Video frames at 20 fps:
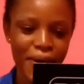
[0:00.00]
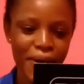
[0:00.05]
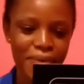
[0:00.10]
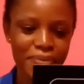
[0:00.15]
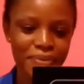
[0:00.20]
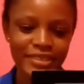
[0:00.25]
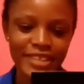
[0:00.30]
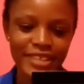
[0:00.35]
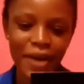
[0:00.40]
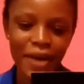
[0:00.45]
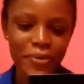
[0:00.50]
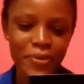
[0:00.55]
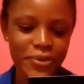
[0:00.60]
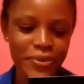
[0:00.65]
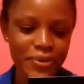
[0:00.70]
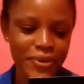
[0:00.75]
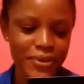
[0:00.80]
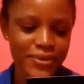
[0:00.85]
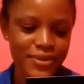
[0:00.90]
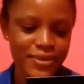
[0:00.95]
What are we
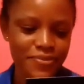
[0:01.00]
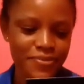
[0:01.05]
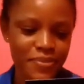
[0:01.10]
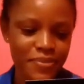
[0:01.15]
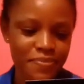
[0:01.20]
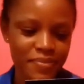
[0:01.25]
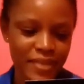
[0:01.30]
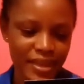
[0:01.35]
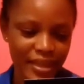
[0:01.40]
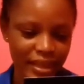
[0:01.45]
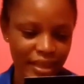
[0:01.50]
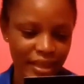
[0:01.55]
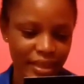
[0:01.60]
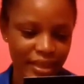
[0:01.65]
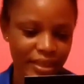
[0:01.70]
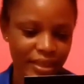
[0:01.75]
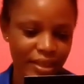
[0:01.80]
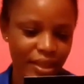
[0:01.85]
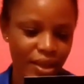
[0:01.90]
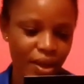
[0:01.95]
going to be
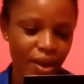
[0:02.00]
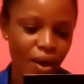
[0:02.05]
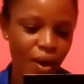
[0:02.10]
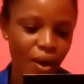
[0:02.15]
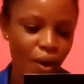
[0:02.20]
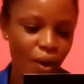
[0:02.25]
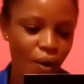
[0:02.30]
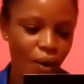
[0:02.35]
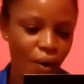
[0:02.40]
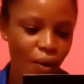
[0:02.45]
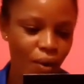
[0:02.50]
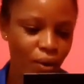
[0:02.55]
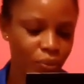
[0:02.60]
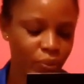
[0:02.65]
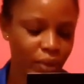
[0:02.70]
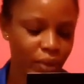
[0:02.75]
making? All